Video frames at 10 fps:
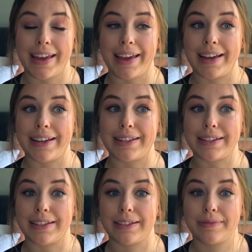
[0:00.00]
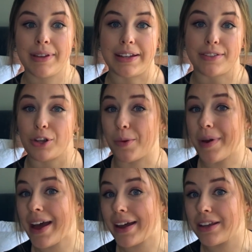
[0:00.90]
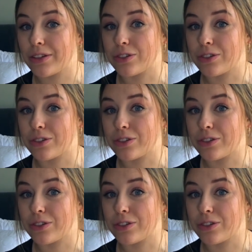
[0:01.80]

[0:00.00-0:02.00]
and it doesn't go bad.